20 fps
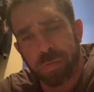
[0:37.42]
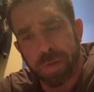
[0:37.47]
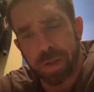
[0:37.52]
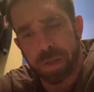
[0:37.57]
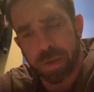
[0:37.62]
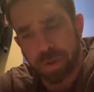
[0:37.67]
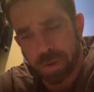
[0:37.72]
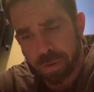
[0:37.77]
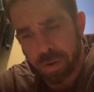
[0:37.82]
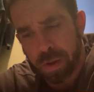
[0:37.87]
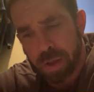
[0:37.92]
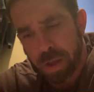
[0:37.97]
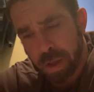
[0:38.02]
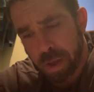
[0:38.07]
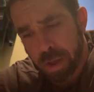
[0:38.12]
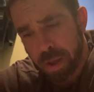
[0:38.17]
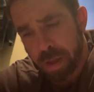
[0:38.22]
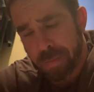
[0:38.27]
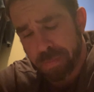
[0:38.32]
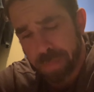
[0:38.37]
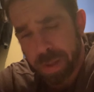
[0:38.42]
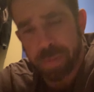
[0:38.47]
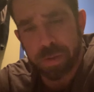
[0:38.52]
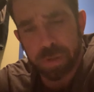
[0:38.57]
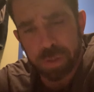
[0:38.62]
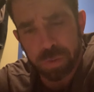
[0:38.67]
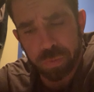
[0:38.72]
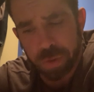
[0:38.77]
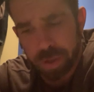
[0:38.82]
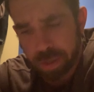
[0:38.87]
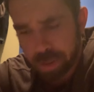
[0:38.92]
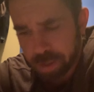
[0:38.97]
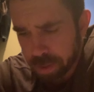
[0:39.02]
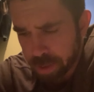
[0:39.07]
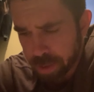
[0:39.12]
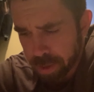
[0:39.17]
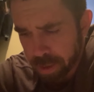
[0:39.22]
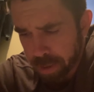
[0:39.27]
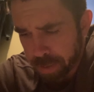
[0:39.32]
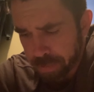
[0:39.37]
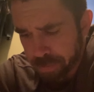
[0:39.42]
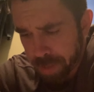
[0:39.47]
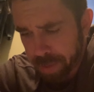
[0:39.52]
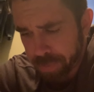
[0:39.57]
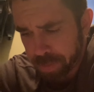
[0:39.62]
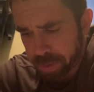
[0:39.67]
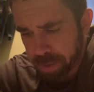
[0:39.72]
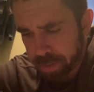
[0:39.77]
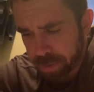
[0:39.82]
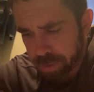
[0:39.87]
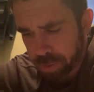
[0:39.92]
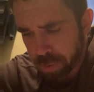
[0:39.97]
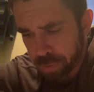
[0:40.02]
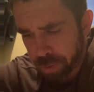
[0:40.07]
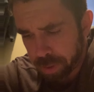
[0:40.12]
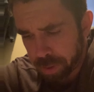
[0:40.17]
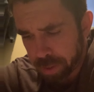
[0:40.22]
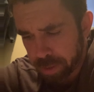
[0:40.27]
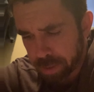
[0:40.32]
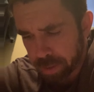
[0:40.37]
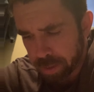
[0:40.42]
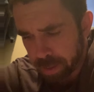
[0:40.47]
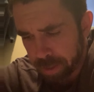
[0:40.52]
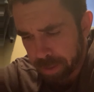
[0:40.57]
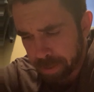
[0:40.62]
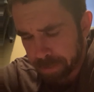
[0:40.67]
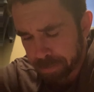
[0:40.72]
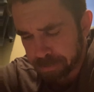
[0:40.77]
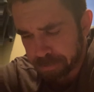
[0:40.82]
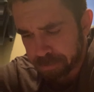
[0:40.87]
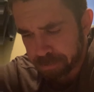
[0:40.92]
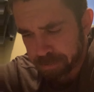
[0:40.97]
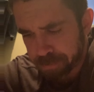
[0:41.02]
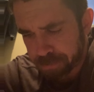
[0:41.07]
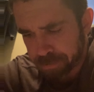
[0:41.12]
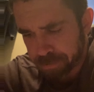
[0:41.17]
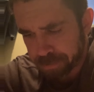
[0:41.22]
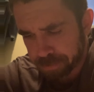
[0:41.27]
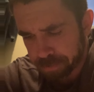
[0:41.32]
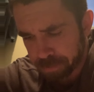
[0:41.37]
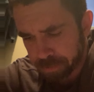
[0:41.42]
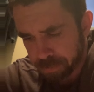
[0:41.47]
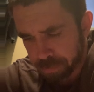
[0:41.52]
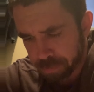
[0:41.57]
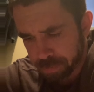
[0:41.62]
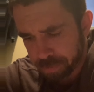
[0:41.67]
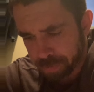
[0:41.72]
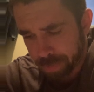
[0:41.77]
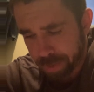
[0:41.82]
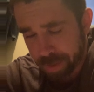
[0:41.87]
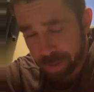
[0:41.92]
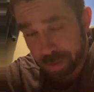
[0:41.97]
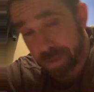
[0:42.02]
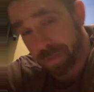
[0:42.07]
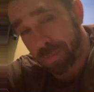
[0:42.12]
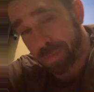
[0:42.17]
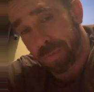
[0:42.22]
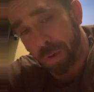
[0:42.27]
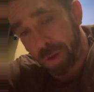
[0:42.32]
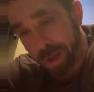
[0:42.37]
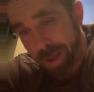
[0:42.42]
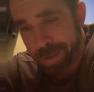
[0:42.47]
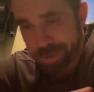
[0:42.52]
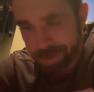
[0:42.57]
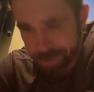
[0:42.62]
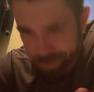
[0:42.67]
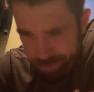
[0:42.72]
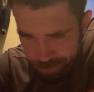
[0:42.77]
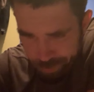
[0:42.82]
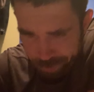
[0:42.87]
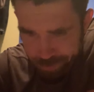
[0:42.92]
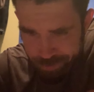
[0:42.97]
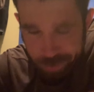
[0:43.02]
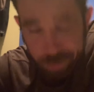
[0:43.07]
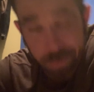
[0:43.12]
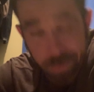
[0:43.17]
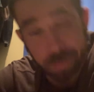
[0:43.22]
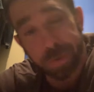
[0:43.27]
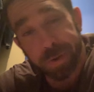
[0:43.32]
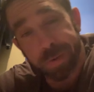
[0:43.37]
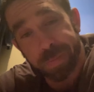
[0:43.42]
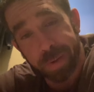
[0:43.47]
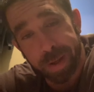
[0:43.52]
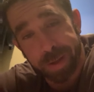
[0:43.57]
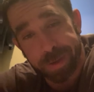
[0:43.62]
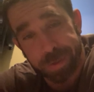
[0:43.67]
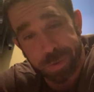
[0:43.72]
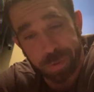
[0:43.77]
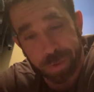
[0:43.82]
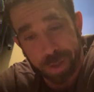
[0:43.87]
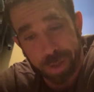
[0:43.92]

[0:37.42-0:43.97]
video maybe this week, maybe doing, um, well, actually this might sound weird, but I do